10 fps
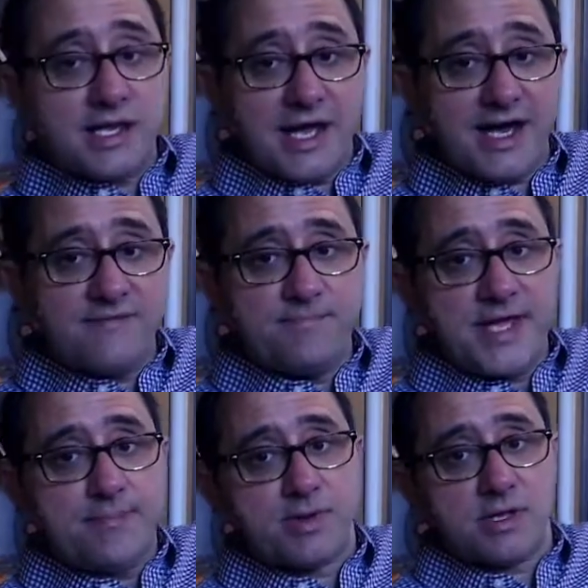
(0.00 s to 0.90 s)
lot of
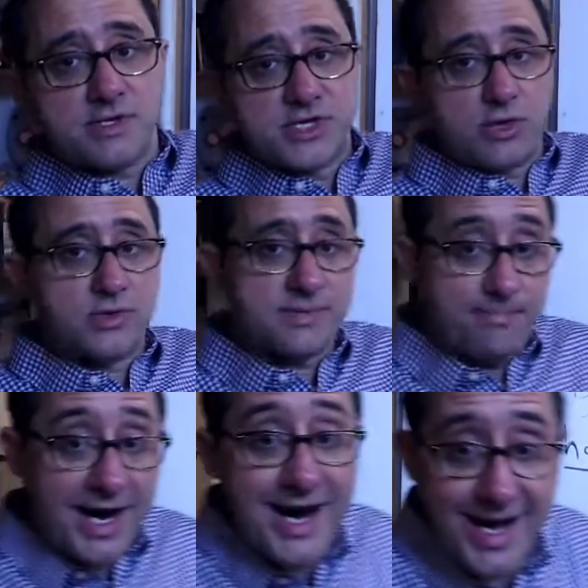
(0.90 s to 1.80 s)
people don't
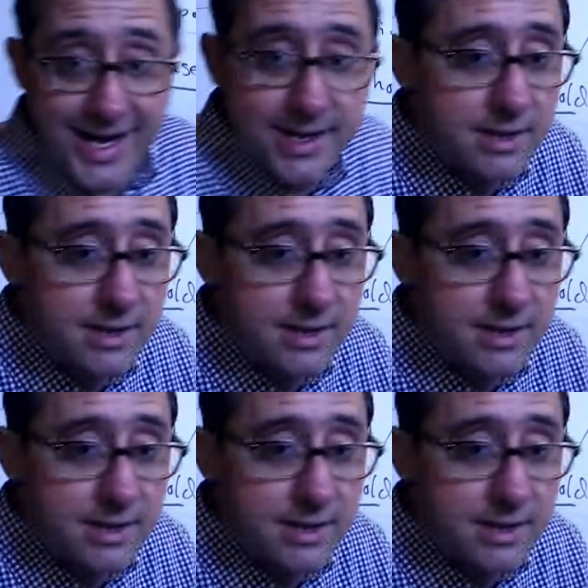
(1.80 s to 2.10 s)
buy,